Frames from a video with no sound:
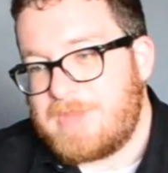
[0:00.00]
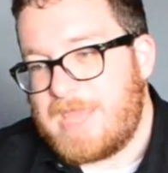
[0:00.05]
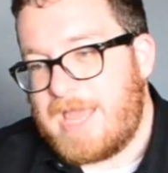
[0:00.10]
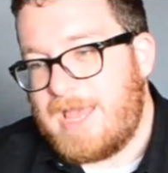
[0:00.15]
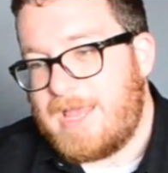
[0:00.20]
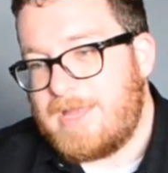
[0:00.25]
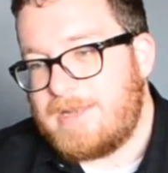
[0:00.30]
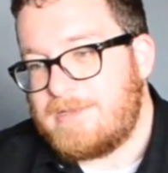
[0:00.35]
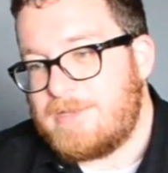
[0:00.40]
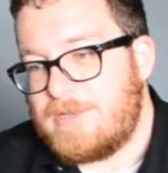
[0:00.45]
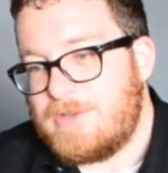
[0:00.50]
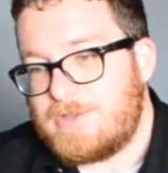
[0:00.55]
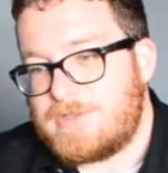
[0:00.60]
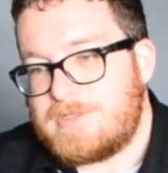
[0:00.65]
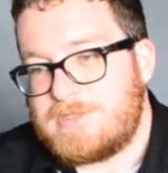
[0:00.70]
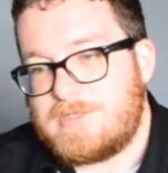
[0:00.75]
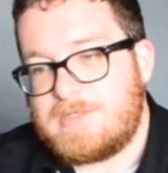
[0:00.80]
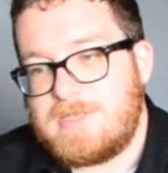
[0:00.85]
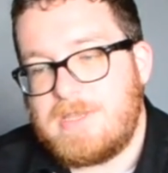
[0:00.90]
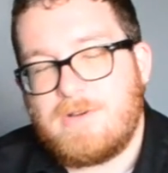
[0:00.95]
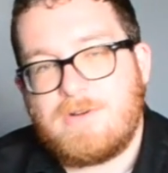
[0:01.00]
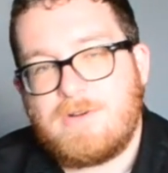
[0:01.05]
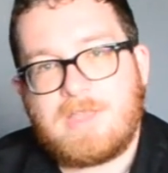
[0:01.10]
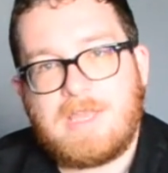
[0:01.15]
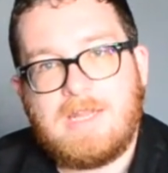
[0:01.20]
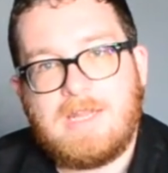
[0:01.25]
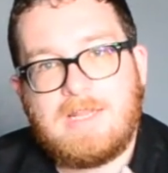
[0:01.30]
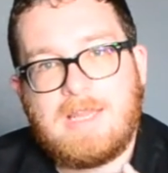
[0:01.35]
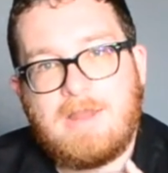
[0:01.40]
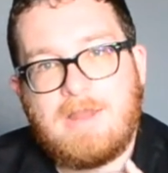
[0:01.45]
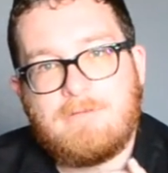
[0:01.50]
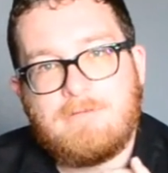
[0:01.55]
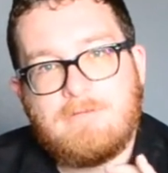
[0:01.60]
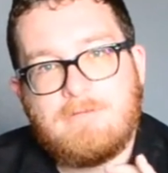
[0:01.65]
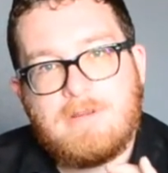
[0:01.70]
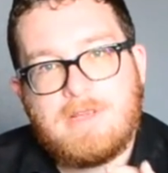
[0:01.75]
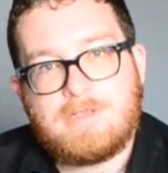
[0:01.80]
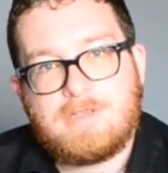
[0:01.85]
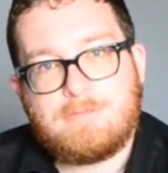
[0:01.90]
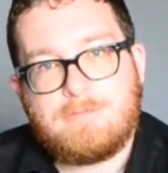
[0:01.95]
and you're still getting that
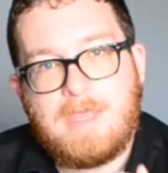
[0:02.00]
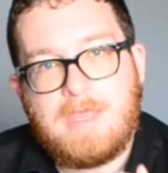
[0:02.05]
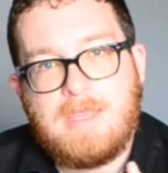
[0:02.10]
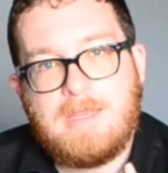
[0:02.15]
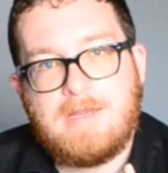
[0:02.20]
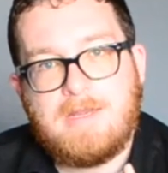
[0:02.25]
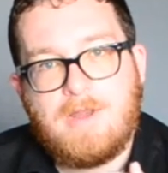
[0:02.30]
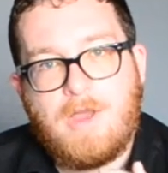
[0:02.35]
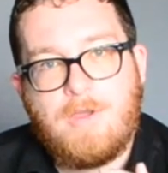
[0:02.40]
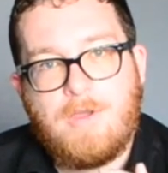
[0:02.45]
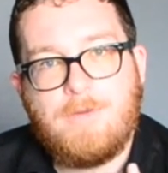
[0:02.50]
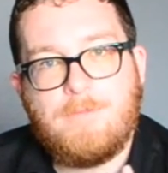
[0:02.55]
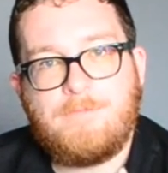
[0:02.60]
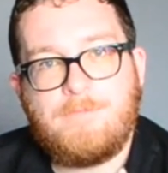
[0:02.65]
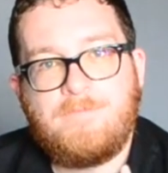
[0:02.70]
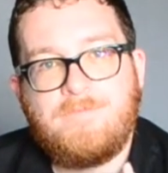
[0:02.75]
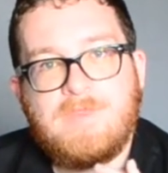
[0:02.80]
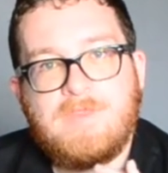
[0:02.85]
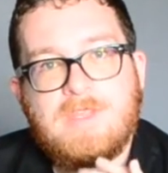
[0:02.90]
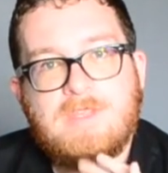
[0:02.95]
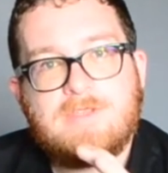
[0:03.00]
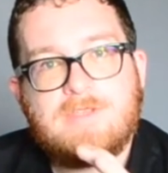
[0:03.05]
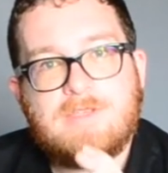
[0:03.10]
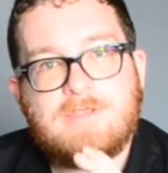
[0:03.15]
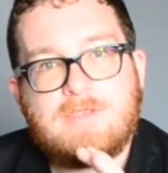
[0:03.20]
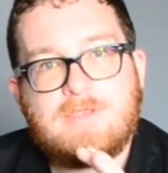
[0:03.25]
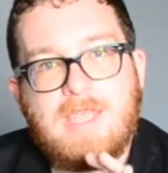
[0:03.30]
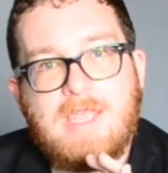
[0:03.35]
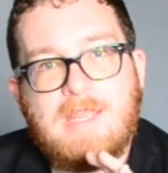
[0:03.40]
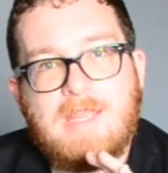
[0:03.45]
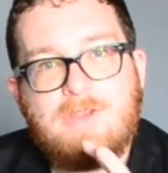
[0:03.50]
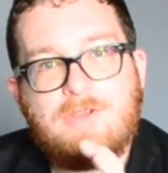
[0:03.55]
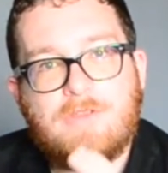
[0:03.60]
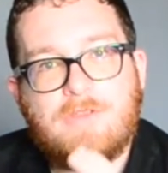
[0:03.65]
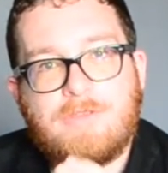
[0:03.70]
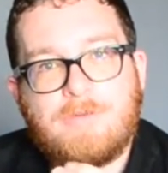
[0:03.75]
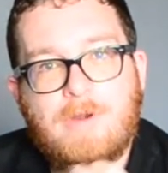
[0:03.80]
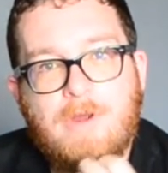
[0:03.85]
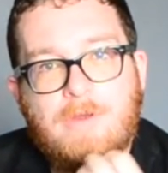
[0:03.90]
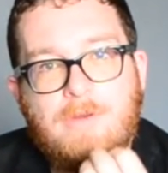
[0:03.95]
rich peat note, just in your
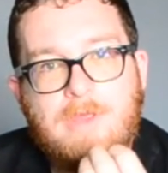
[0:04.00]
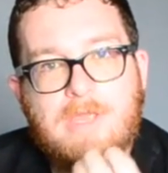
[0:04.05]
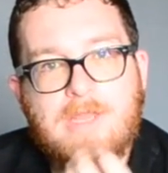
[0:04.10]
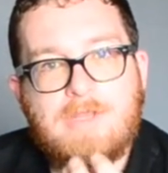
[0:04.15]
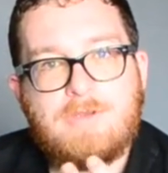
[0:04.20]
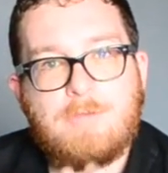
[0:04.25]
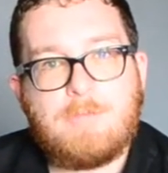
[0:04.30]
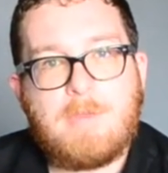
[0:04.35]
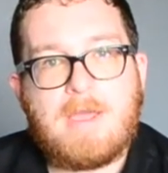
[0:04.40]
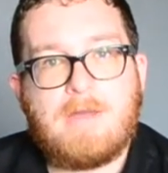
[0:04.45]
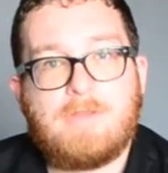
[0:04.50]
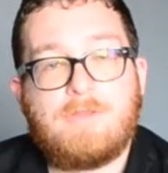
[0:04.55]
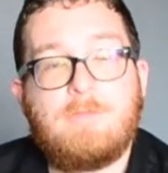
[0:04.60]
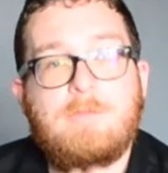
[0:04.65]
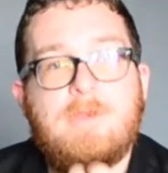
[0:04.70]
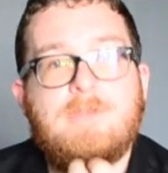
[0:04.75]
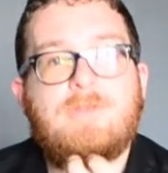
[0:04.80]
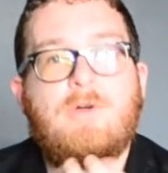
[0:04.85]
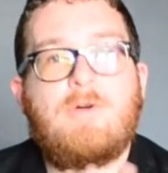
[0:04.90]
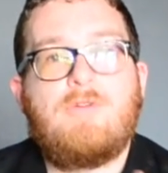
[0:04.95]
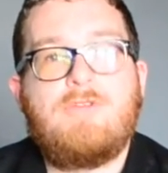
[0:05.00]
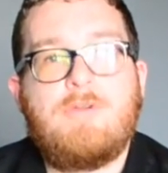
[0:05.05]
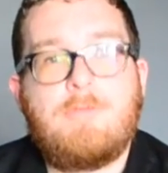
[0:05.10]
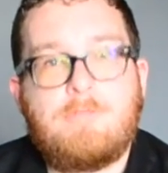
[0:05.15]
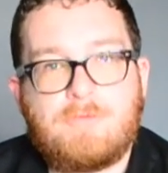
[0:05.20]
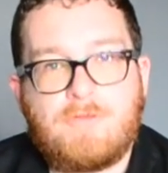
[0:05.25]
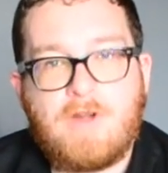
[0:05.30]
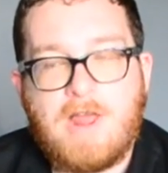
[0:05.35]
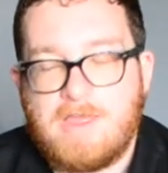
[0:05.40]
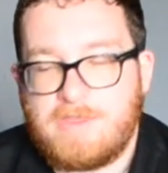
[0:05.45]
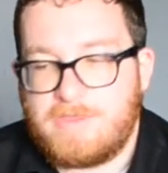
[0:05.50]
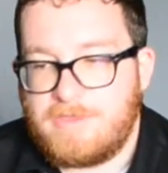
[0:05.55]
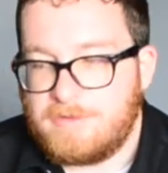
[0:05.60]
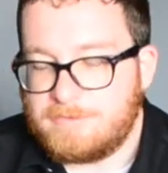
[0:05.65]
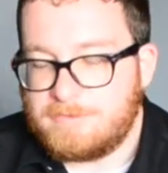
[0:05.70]
throat, in your mouth, almost on your breath.